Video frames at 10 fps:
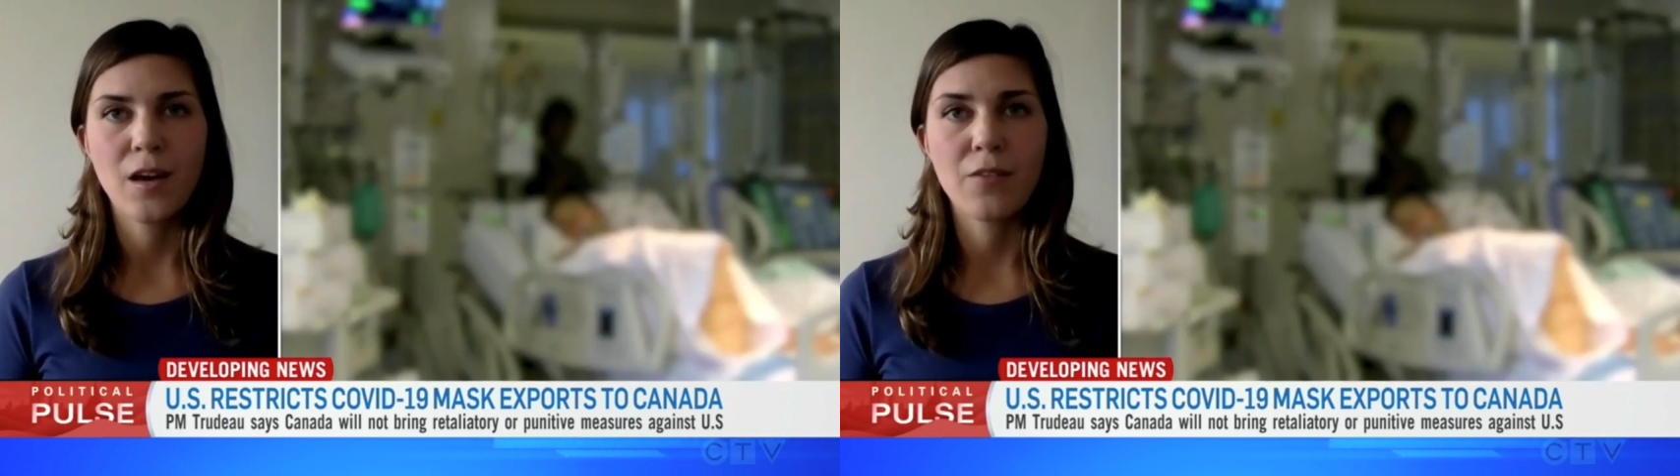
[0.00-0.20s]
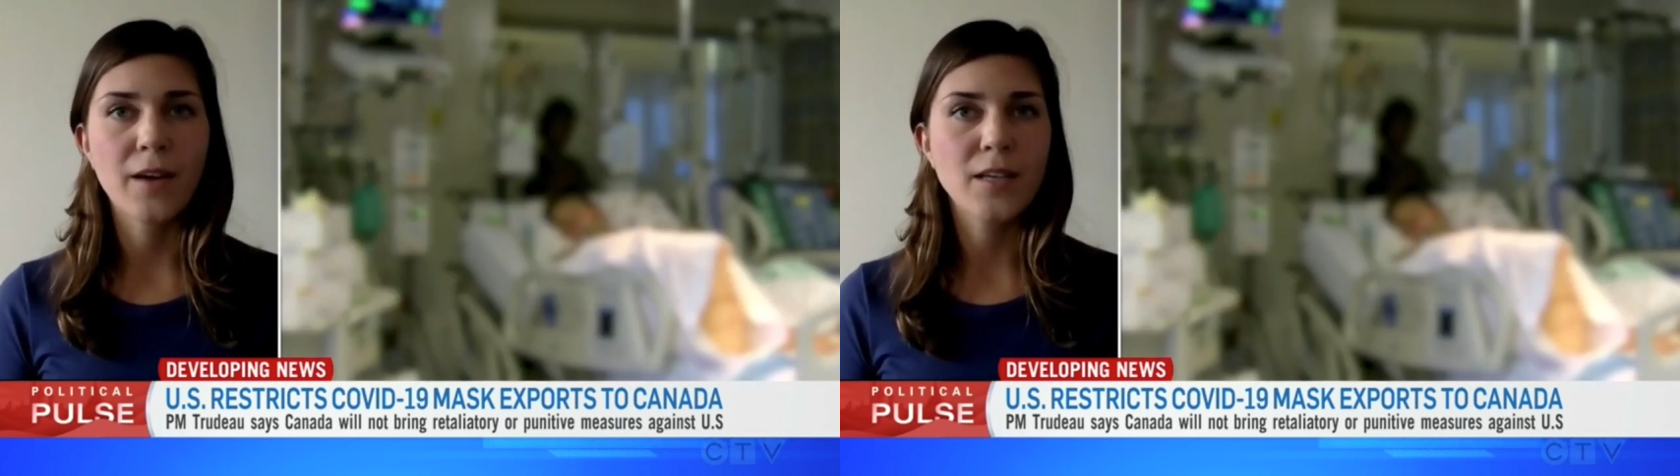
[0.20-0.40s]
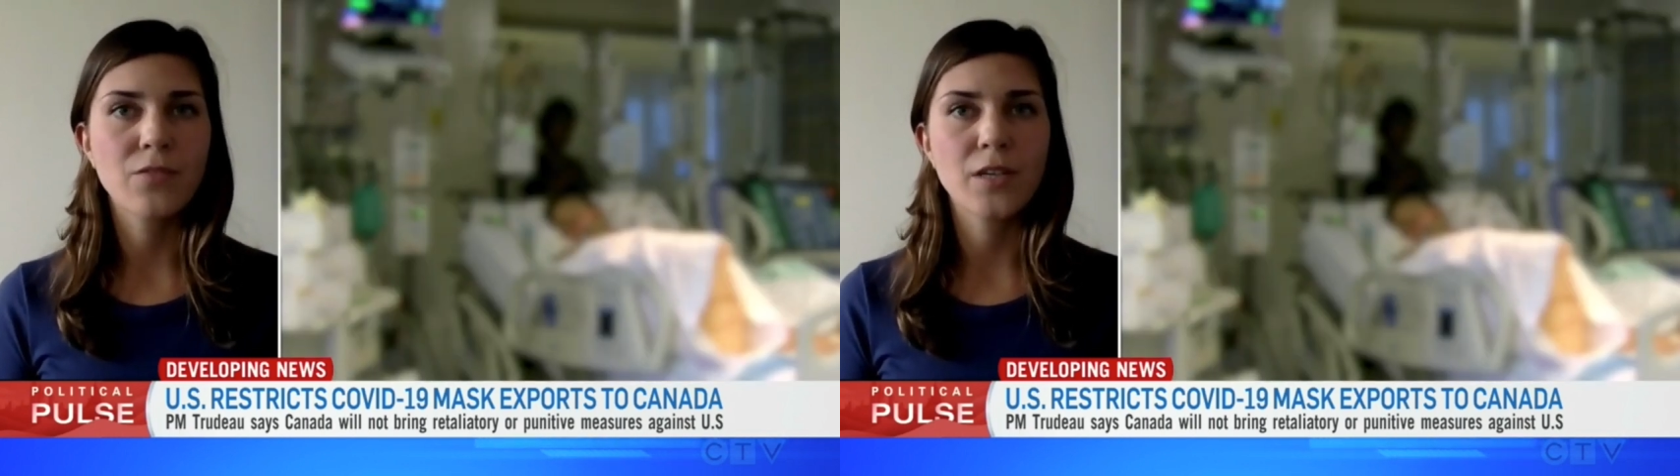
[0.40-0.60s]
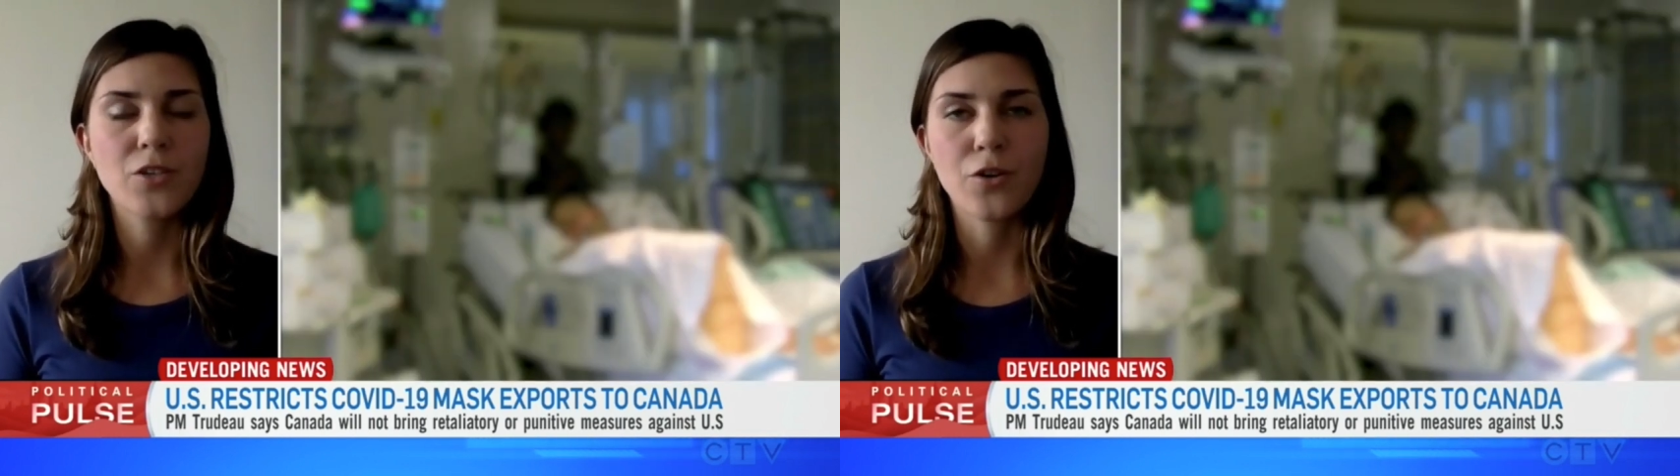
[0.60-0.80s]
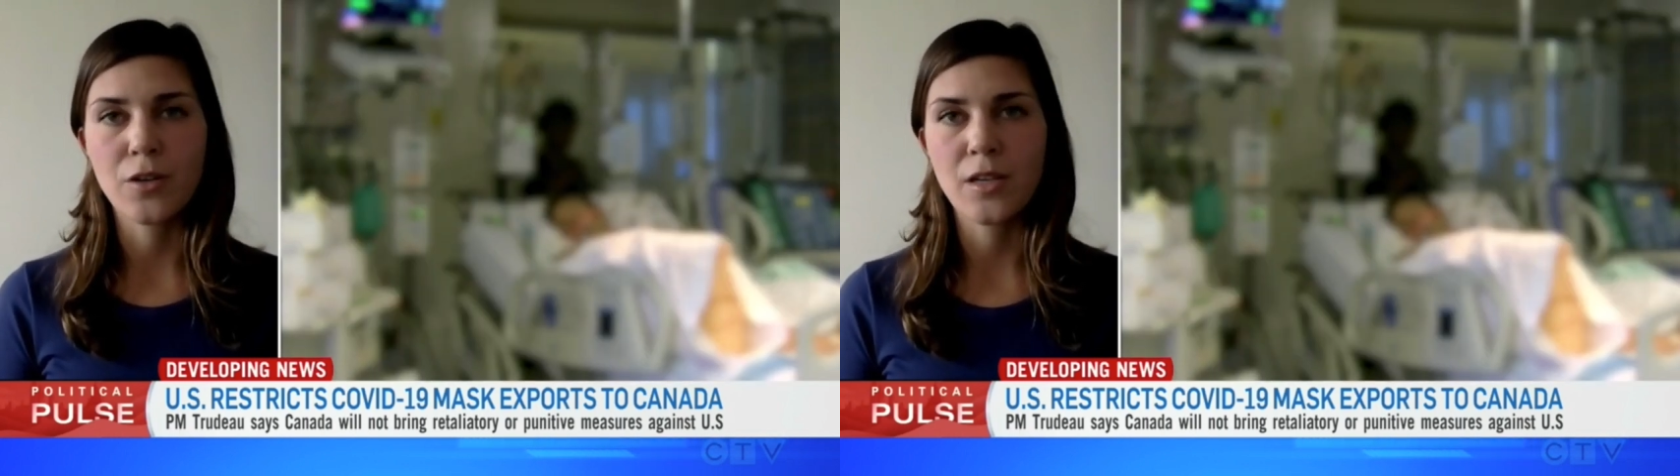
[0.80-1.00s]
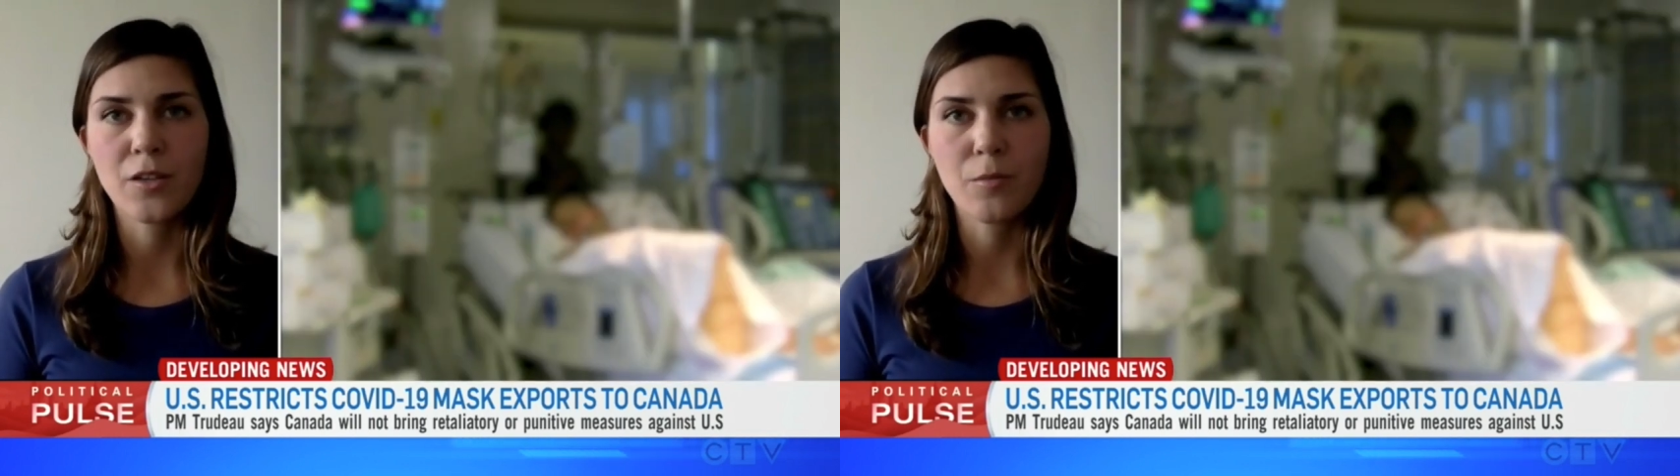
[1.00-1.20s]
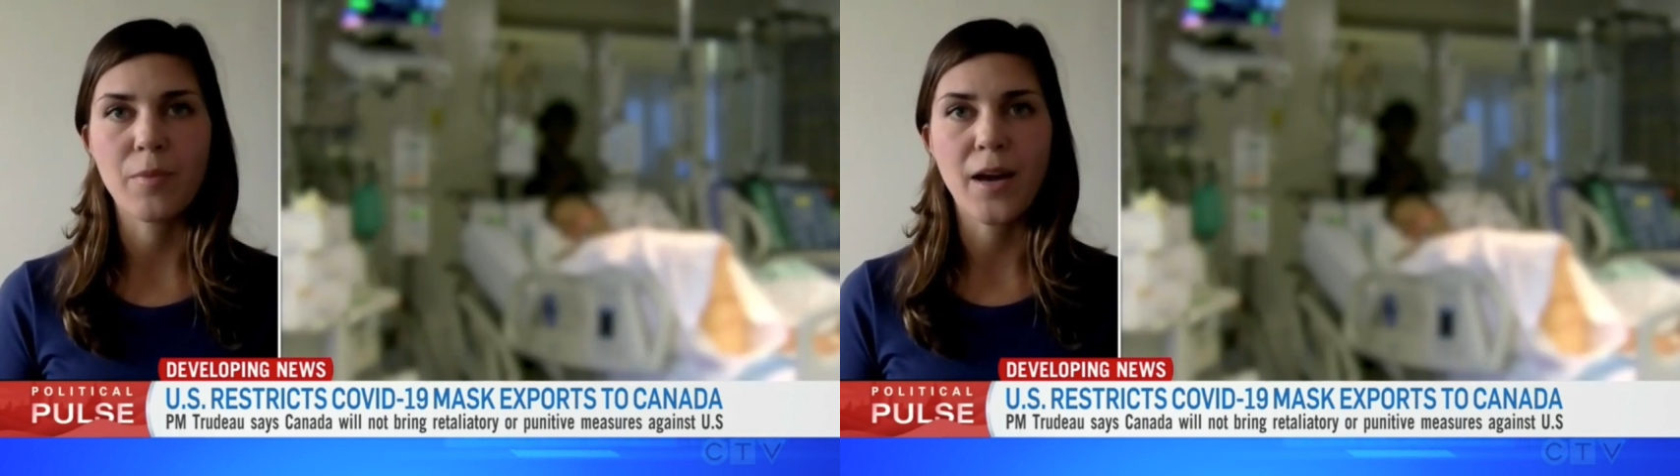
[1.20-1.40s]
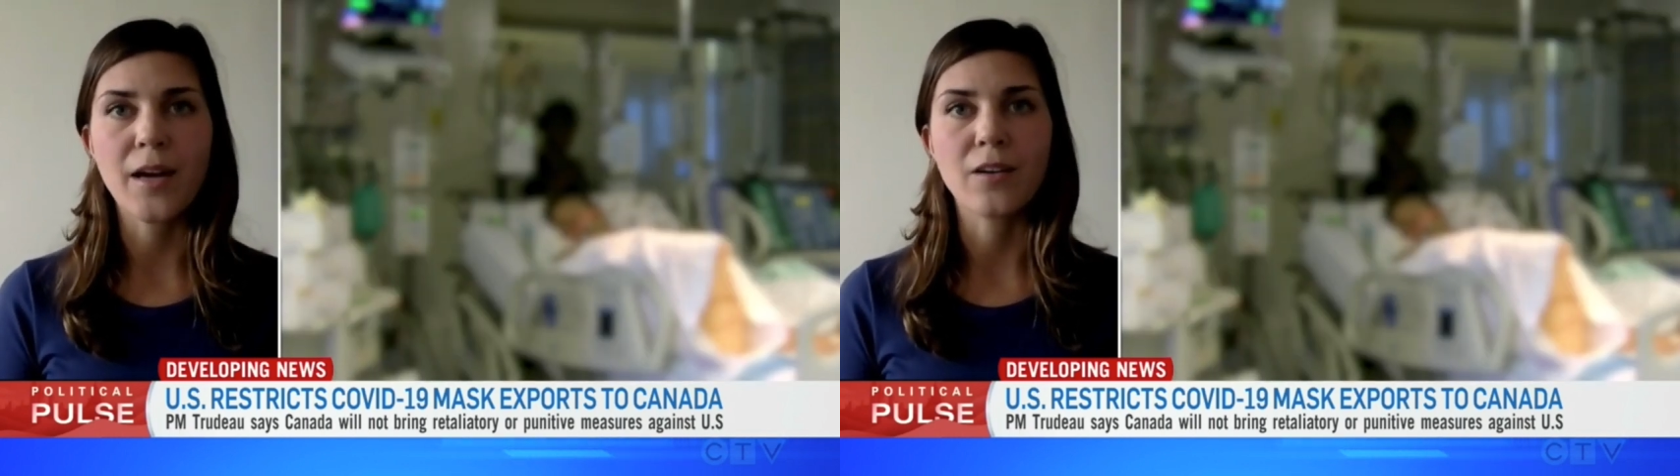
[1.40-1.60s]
effectively turning their back